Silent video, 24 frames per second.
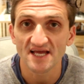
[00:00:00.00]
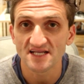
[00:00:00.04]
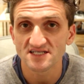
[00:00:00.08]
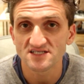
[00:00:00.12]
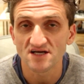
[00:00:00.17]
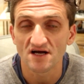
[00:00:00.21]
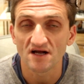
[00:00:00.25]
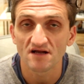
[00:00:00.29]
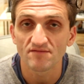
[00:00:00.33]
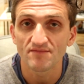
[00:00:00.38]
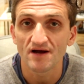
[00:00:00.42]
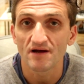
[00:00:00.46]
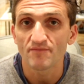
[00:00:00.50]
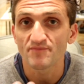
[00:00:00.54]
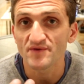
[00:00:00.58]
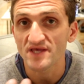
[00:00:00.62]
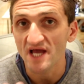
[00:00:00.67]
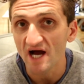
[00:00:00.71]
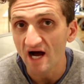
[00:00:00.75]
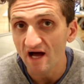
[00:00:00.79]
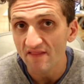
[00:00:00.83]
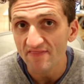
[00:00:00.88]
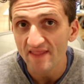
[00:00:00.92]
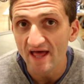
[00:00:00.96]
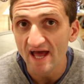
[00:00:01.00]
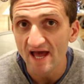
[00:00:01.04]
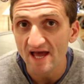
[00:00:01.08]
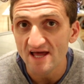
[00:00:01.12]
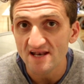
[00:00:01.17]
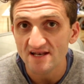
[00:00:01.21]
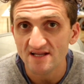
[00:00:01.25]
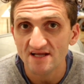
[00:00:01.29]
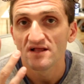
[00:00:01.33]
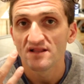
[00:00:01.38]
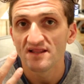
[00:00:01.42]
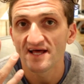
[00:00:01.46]
can talk about beyond
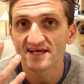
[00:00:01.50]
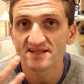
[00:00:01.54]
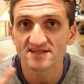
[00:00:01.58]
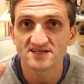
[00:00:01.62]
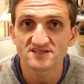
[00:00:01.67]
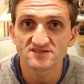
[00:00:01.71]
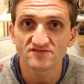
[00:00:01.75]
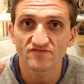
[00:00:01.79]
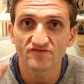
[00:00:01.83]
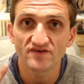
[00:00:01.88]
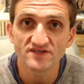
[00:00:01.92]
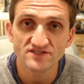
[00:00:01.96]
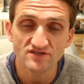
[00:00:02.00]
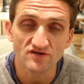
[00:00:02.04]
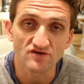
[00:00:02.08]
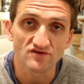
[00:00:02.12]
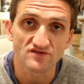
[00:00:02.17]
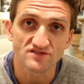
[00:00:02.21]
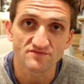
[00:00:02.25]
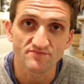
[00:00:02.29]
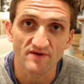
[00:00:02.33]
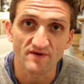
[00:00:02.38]
that, like this physical